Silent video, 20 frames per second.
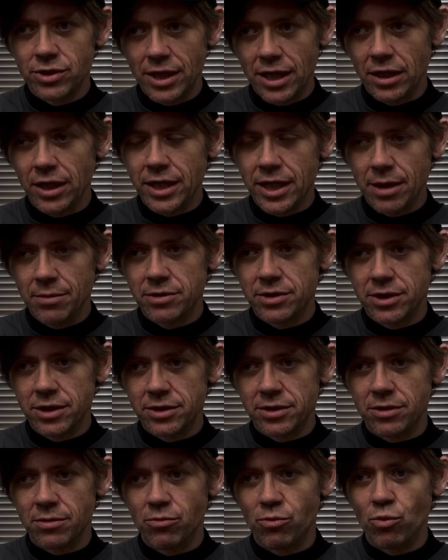LEM
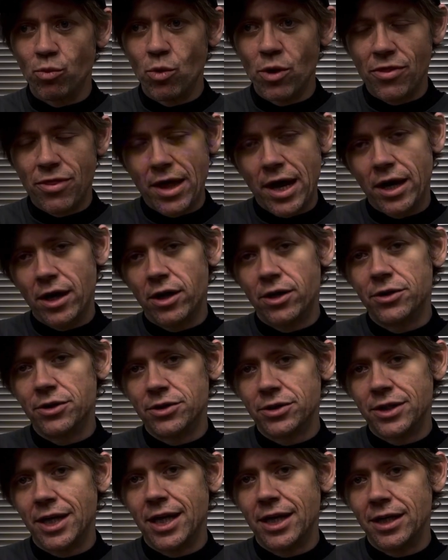system with that
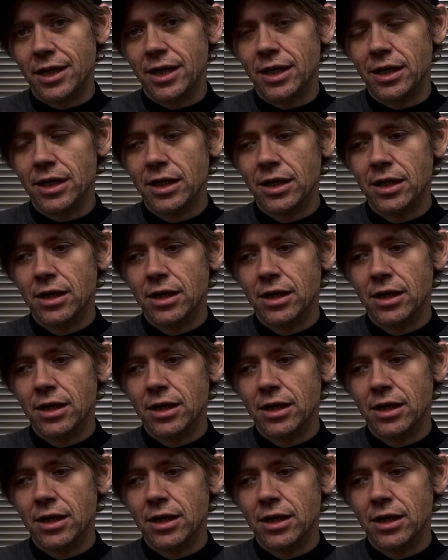understanding,